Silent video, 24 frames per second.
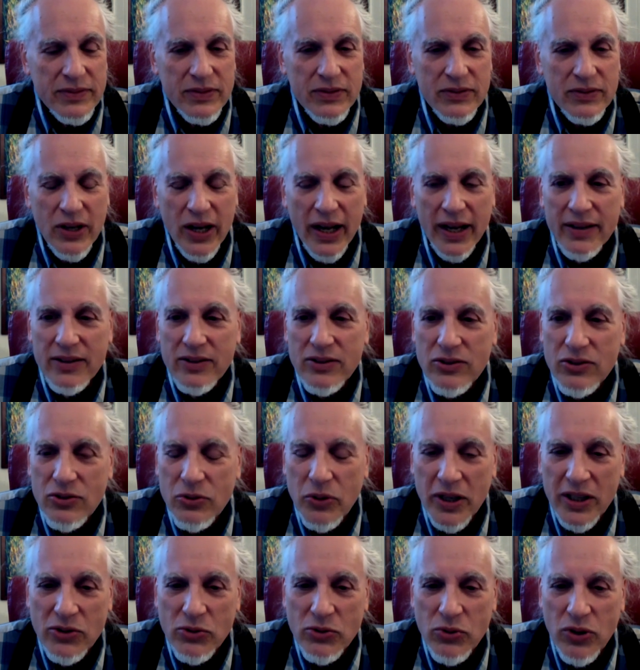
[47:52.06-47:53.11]
Right,
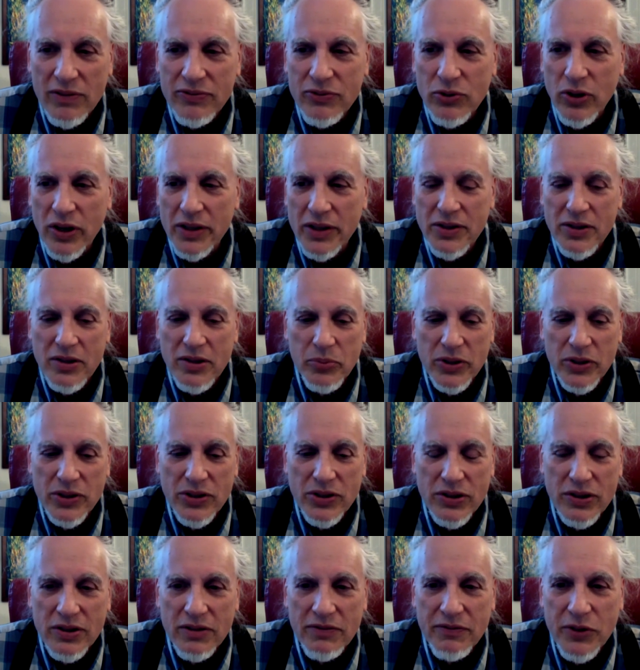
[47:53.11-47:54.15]
2012, Crossing the
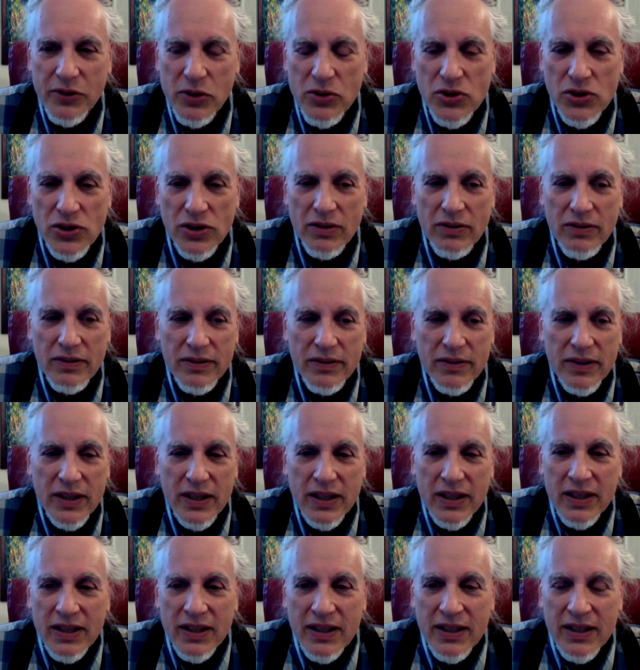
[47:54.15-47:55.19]
Bridge to the Future.
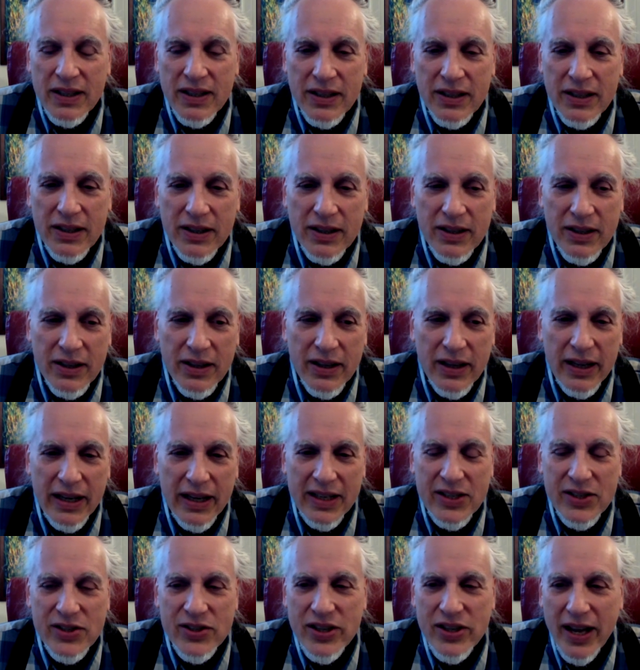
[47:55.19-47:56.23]
An
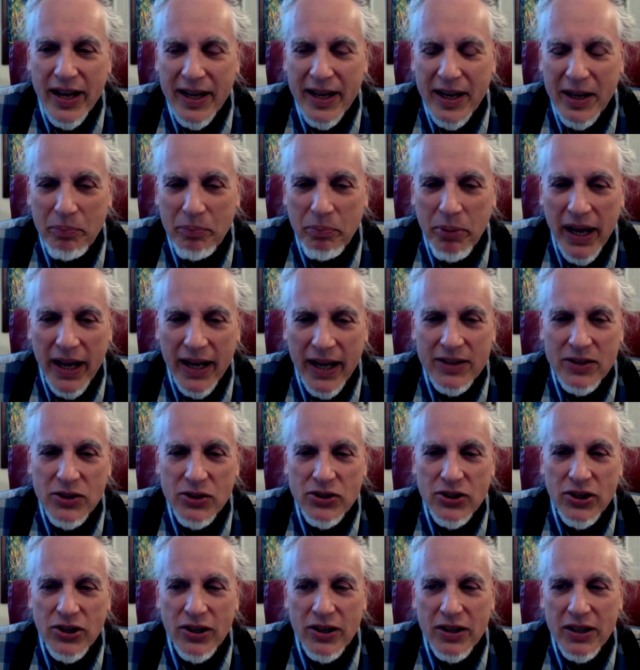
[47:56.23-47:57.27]
exciting
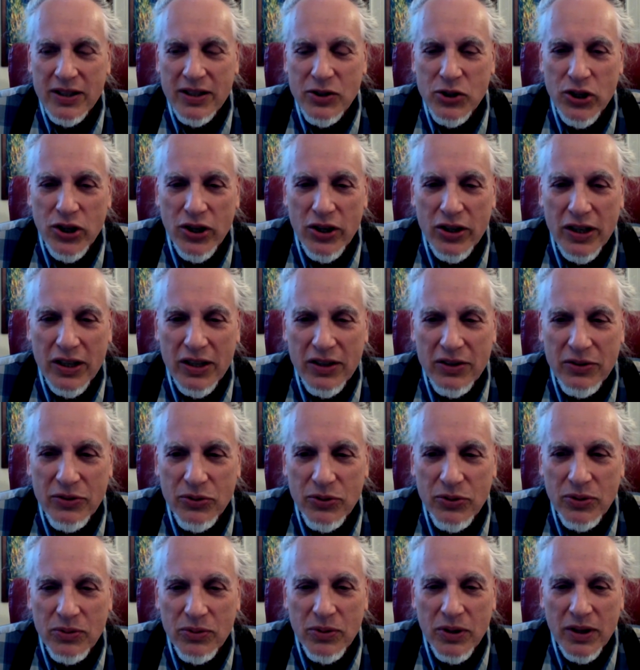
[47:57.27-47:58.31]
page-turning journey
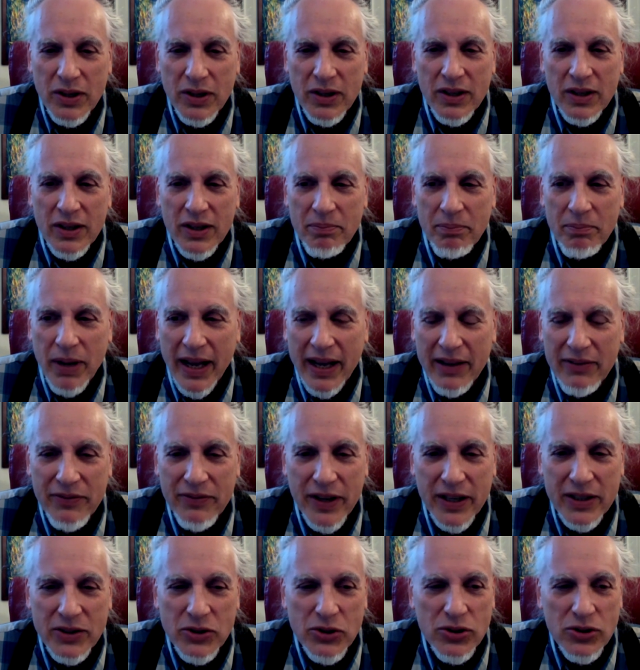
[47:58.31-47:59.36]
through my
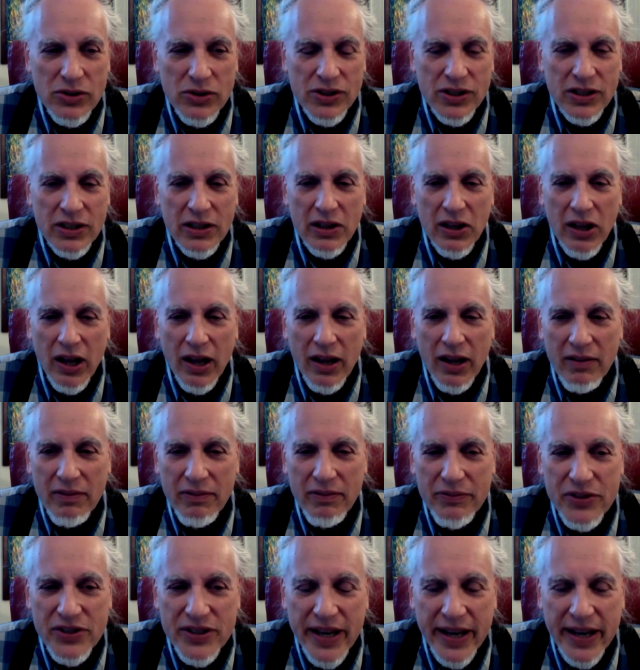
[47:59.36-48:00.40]
adventures in
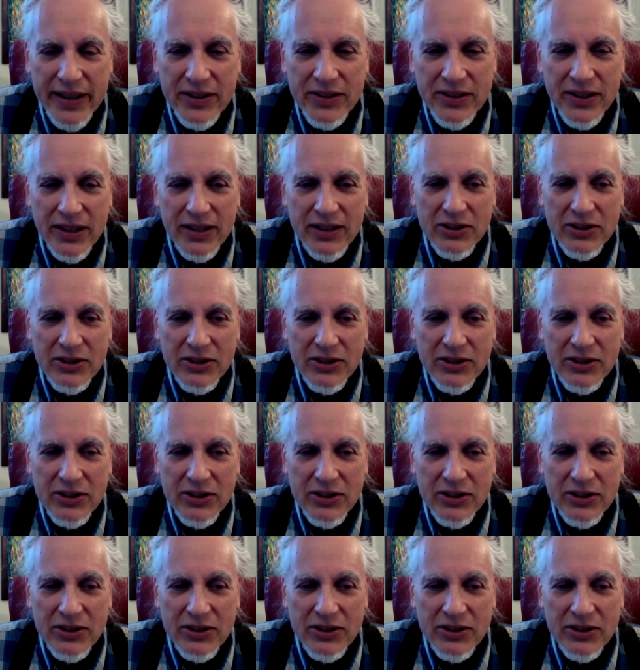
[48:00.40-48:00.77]
love, sex, and